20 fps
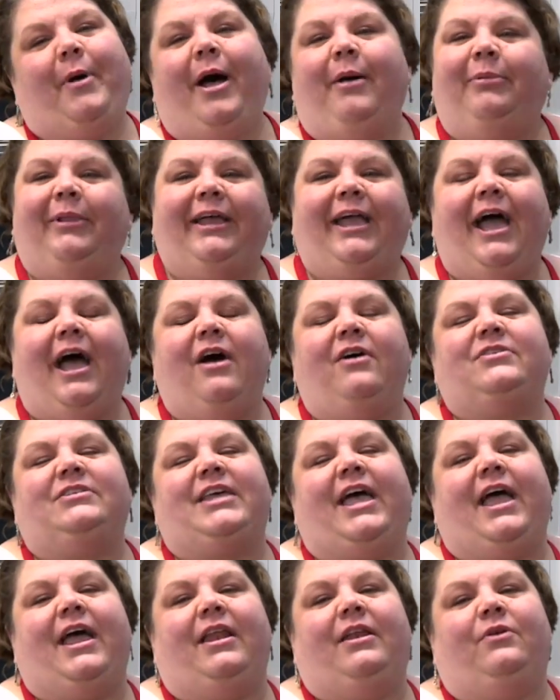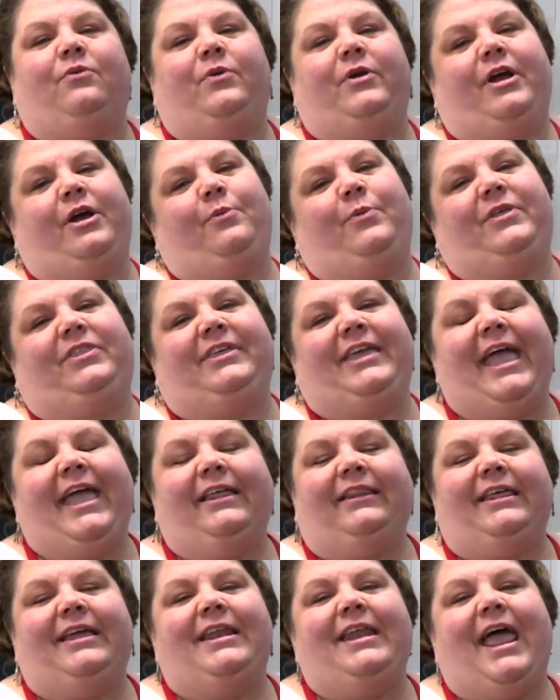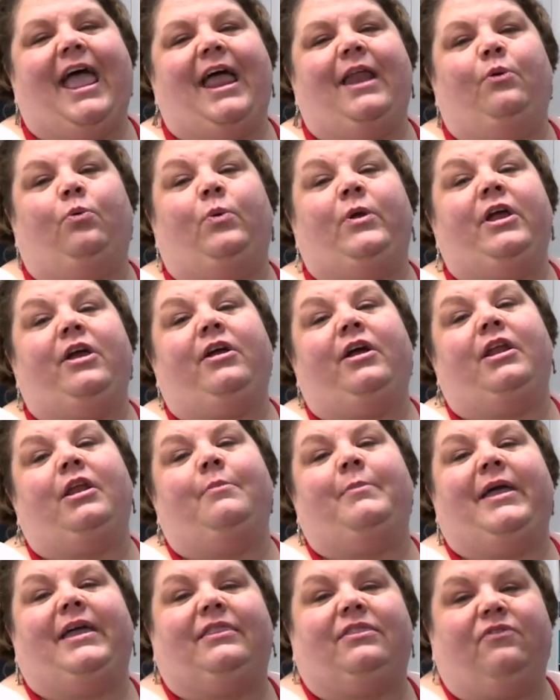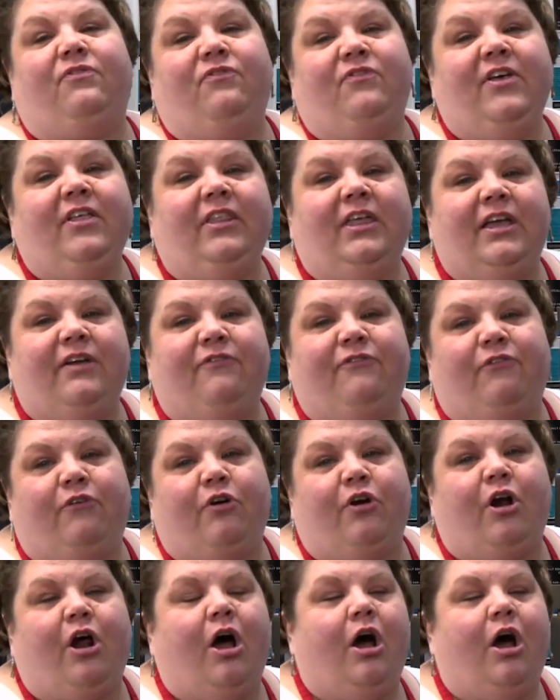Public House, and we are with Kaitlin, and we are going to make the filling for